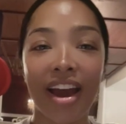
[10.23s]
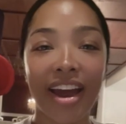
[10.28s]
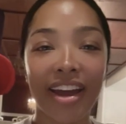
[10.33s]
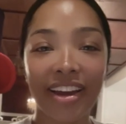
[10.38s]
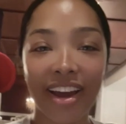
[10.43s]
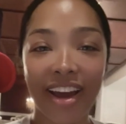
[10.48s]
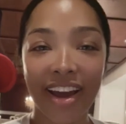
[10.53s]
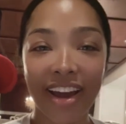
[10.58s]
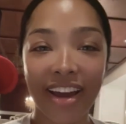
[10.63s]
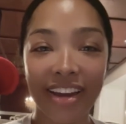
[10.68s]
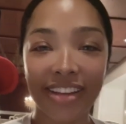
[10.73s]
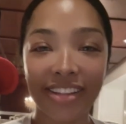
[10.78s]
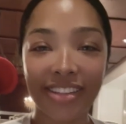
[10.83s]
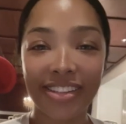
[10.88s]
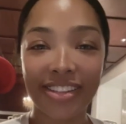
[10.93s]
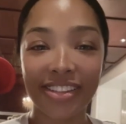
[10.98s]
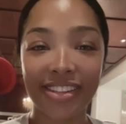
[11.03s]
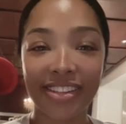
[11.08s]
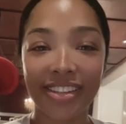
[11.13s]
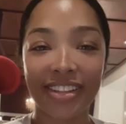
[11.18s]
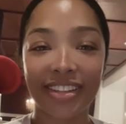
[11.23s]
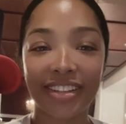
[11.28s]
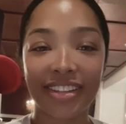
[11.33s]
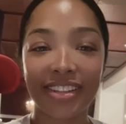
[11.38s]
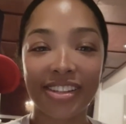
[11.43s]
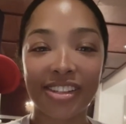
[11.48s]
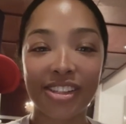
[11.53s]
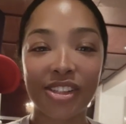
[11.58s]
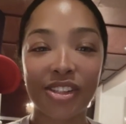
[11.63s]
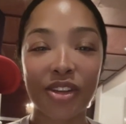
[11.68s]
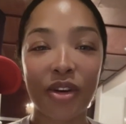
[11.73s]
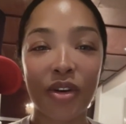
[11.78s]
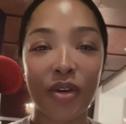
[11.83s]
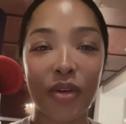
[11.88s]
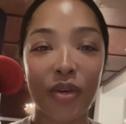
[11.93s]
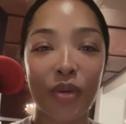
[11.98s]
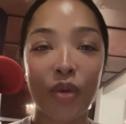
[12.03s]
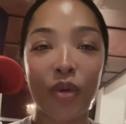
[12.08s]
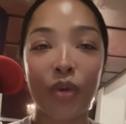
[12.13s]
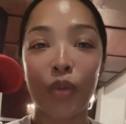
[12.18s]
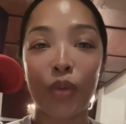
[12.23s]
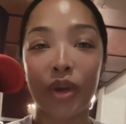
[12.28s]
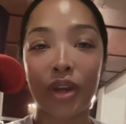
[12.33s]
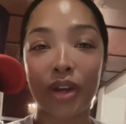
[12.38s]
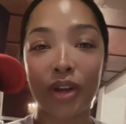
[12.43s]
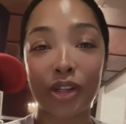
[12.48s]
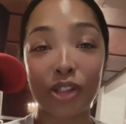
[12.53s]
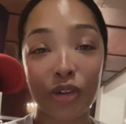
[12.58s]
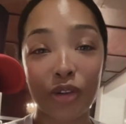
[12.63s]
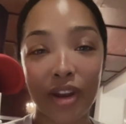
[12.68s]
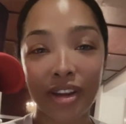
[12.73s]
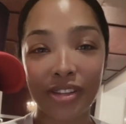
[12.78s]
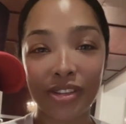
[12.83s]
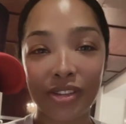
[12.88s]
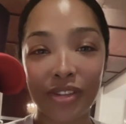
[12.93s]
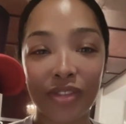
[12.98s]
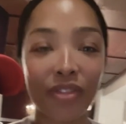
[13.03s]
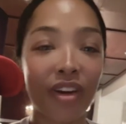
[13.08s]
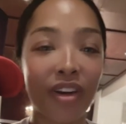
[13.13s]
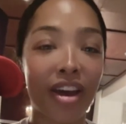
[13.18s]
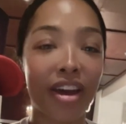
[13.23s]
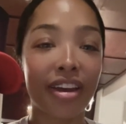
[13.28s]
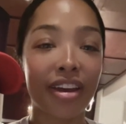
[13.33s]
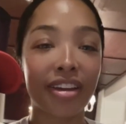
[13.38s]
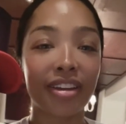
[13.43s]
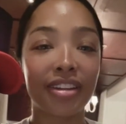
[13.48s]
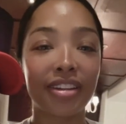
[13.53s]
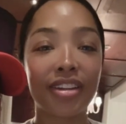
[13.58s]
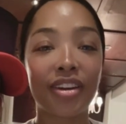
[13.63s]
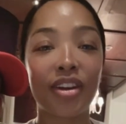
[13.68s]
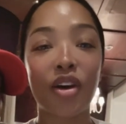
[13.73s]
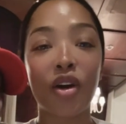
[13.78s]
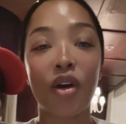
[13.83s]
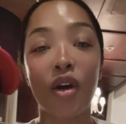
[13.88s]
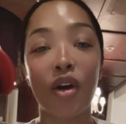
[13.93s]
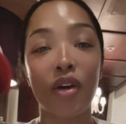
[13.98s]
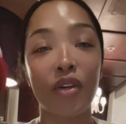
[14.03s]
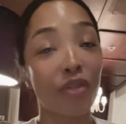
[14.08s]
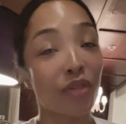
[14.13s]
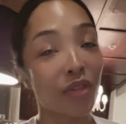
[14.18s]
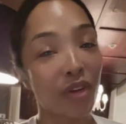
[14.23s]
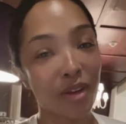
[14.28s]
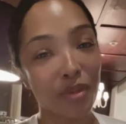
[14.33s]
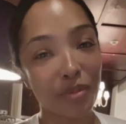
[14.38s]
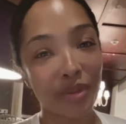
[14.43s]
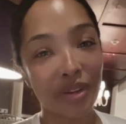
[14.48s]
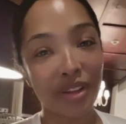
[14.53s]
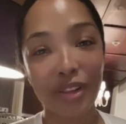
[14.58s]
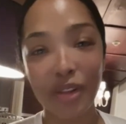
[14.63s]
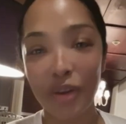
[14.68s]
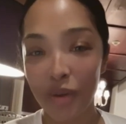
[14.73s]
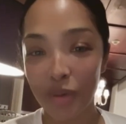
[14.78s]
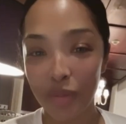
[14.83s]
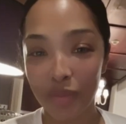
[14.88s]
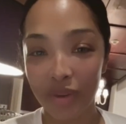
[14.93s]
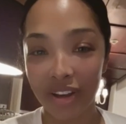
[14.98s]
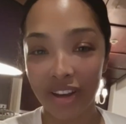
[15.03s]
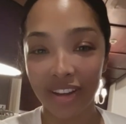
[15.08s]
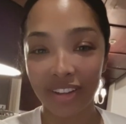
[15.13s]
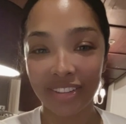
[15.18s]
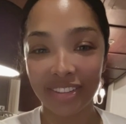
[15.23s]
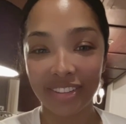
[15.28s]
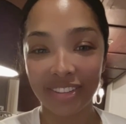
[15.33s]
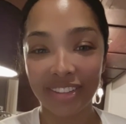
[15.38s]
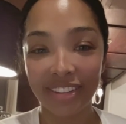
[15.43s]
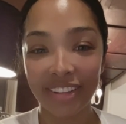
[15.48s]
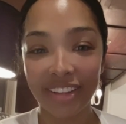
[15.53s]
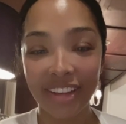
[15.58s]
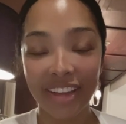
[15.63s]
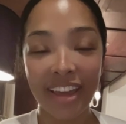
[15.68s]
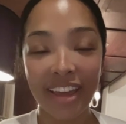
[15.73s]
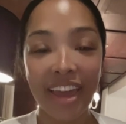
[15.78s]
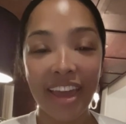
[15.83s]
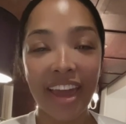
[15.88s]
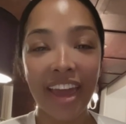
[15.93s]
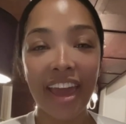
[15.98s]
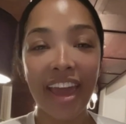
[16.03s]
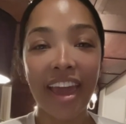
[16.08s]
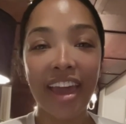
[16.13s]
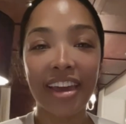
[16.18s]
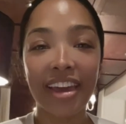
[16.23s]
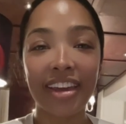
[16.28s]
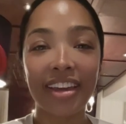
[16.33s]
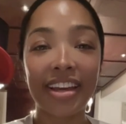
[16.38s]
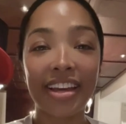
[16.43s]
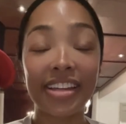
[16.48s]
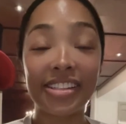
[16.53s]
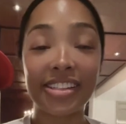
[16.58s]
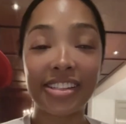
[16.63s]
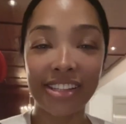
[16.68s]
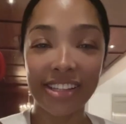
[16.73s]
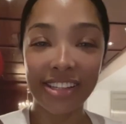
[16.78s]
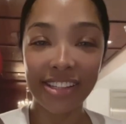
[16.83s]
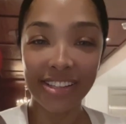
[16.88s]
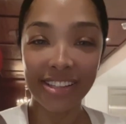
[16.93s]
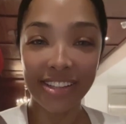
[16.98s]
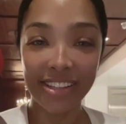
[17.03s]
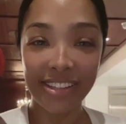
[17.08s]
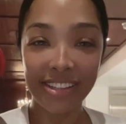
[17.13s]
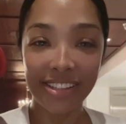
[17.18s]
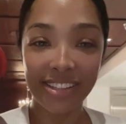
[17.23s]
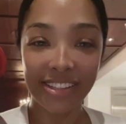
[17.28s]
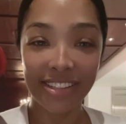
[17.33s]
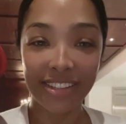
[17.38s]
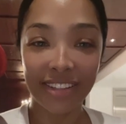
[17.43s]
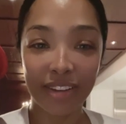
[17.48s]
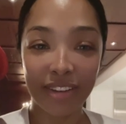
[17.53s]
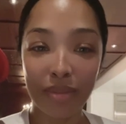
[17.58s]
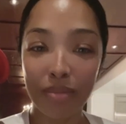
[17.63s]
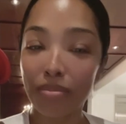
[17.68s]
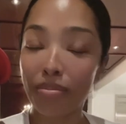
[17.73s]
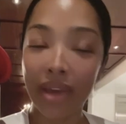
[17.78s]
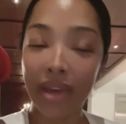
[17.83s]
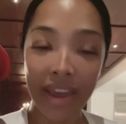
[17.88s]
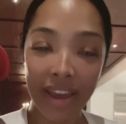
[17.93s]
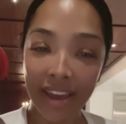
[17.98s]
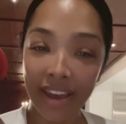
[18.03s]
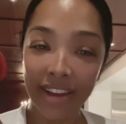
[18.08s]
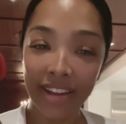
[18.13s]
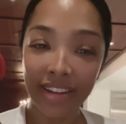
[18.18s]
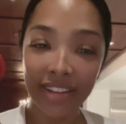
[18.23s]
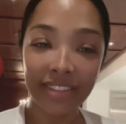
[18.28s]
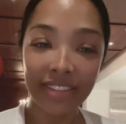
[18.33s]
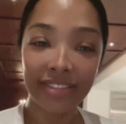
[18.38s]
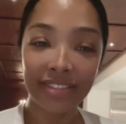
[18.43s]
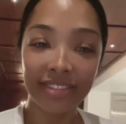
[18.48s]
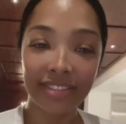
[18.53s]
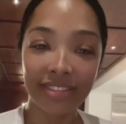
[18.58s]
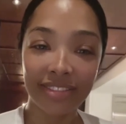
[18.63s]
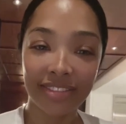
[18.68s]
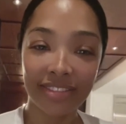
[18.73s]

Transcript: Hi, guys. So we are trying to find our friend Paloma, a decent man,